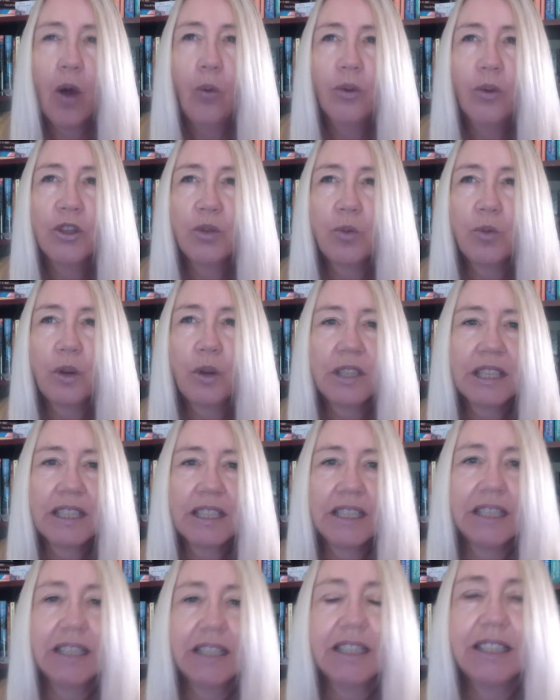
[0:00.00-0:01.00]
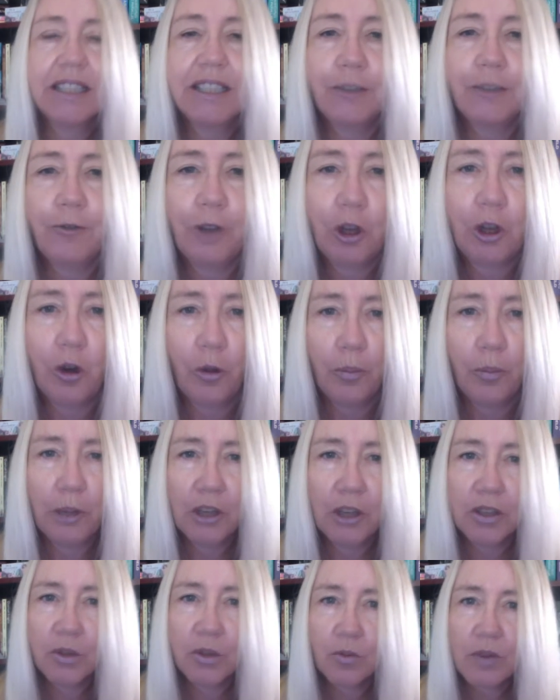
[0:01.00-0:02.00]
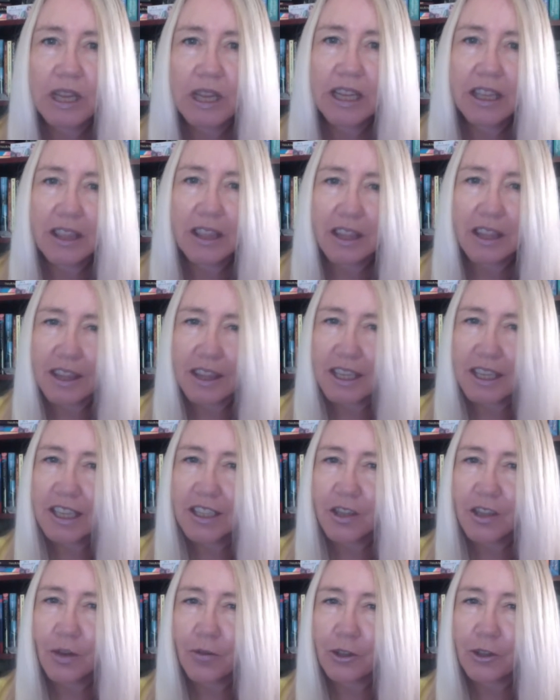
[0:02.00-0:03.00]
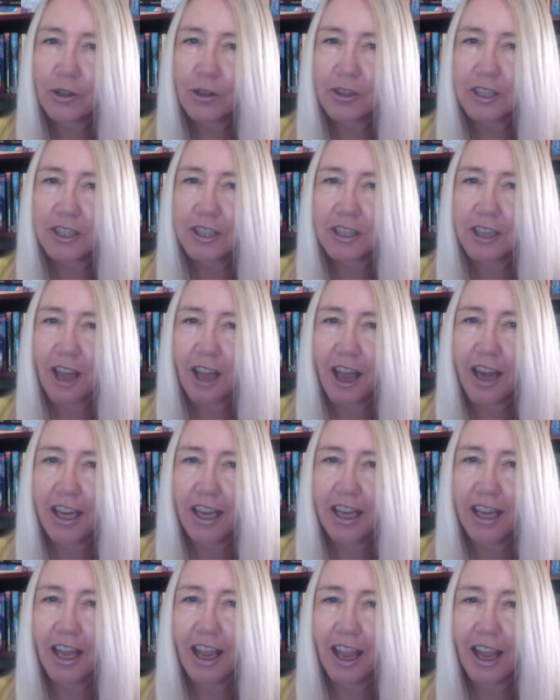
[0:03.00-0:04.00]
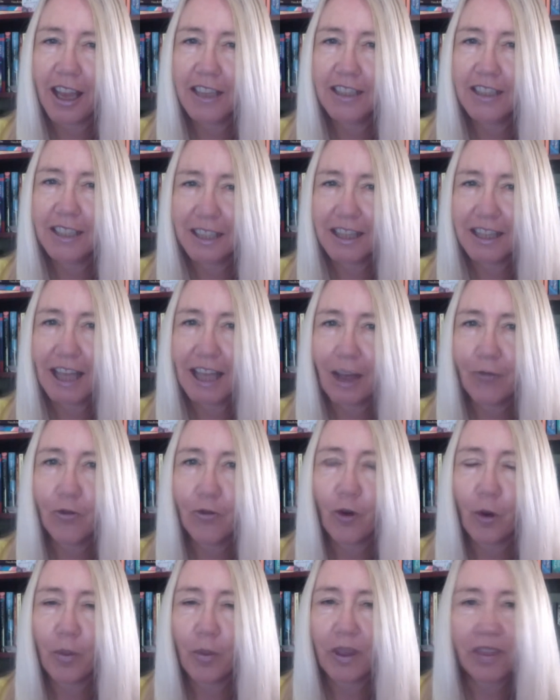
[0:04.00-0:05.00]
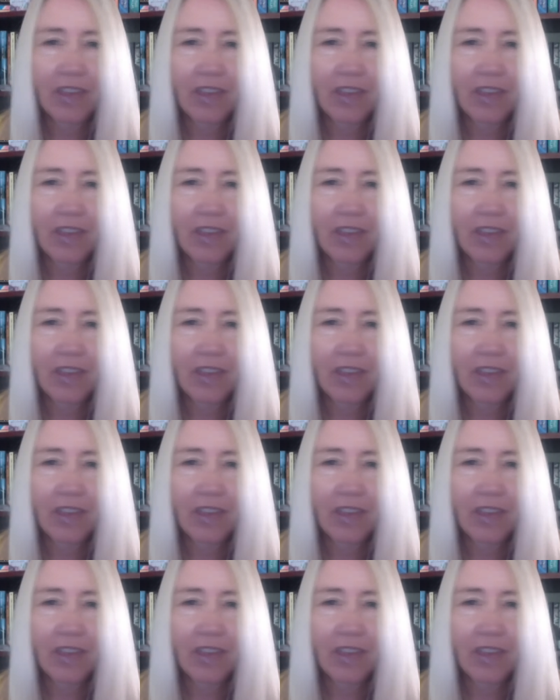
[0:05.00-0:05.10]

which wasn't difficult because really the Theosophical Society did that for me.